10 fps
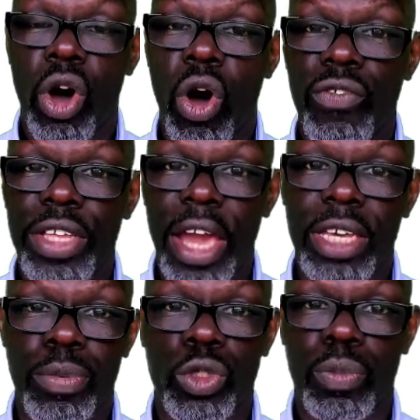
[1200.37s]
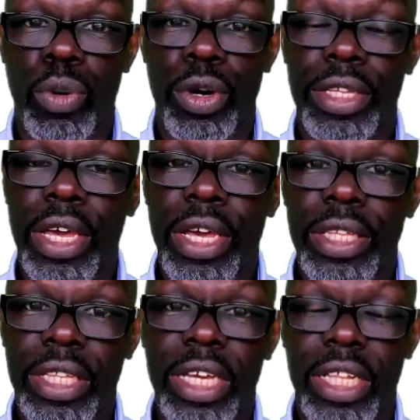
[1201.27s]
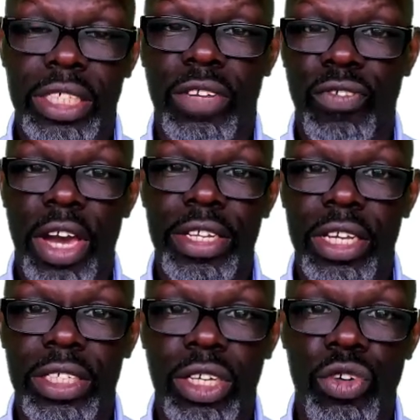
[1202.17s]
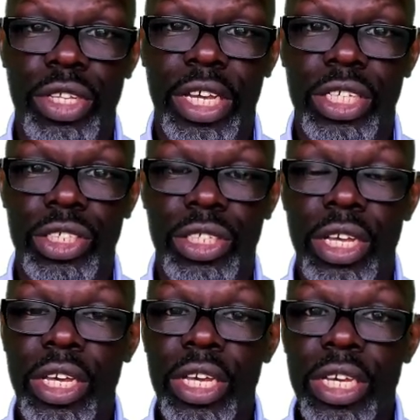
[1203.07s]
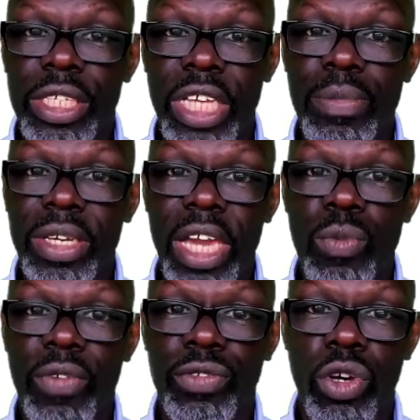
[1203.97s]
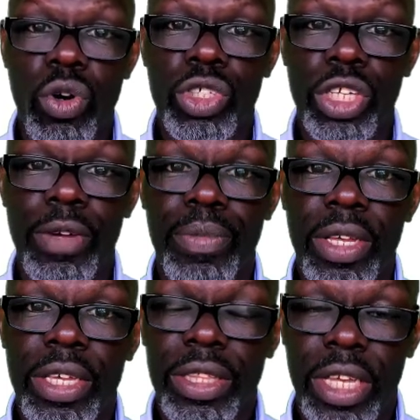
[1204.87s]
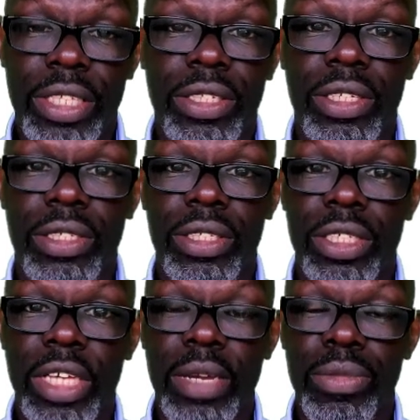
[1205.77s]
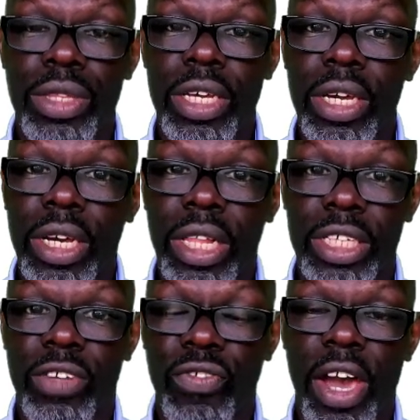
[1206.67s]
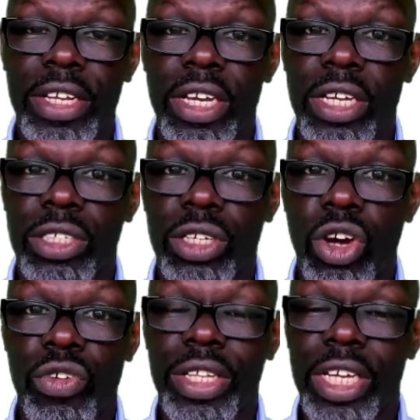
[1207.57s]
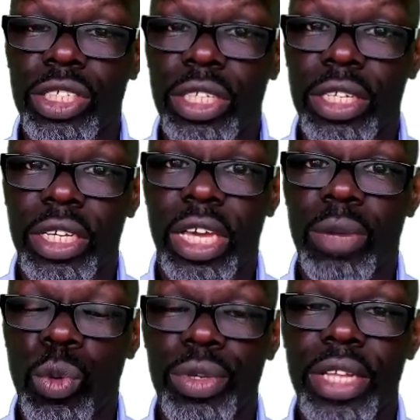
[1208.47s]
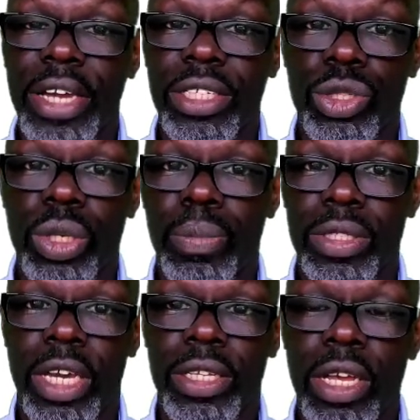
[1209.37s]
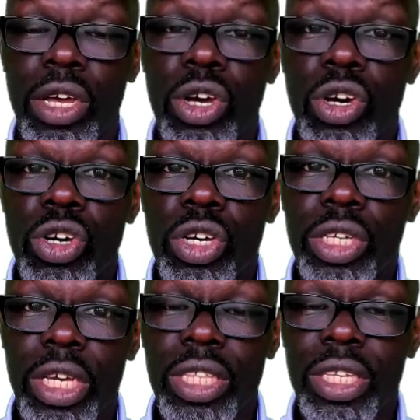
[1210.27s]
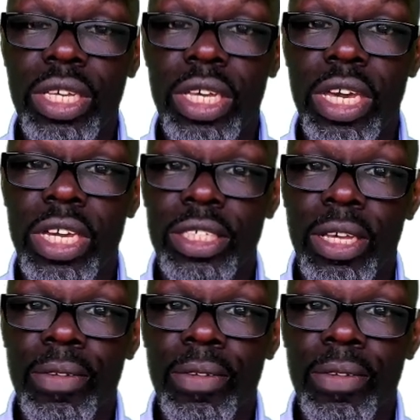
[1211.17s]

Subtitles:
of the acupuncture point, they classified that as a correlation. Same again with dorsha. They did the same thing, classified it as a correlation, and they came up with 93%. Key thing is,